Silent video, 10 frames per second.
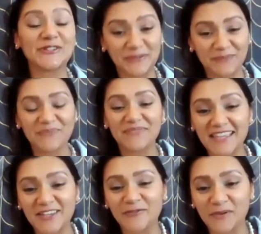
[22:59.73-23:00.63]
So
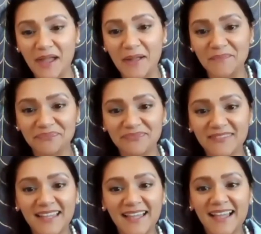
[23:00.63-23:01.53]
thank you for that.
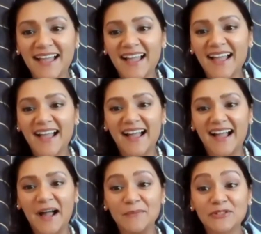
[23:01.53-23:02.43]

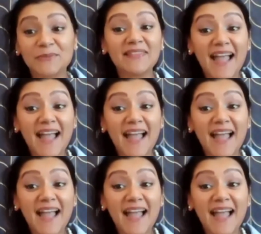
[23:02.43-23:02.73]
So my